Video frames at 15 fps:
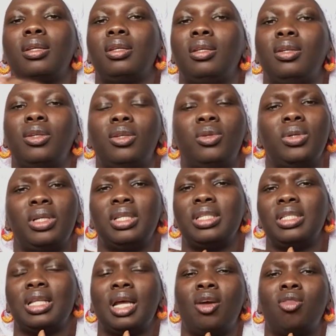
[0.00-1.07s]
You're doing this
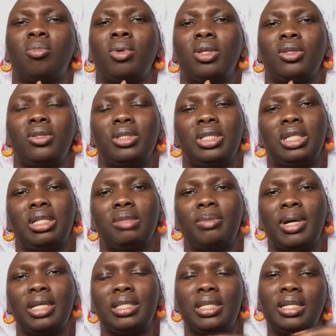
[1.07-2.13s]
now, but you still
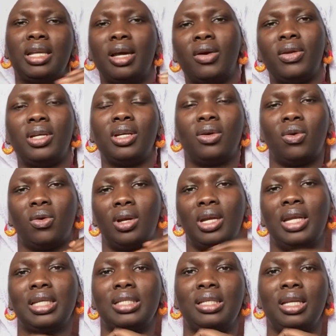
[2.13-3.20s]
might sit down in the corner
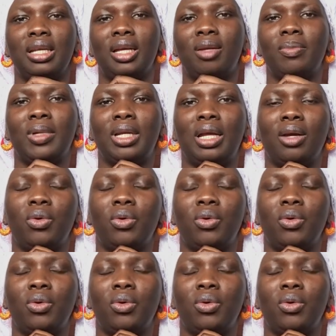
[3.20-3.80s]
next day and be like,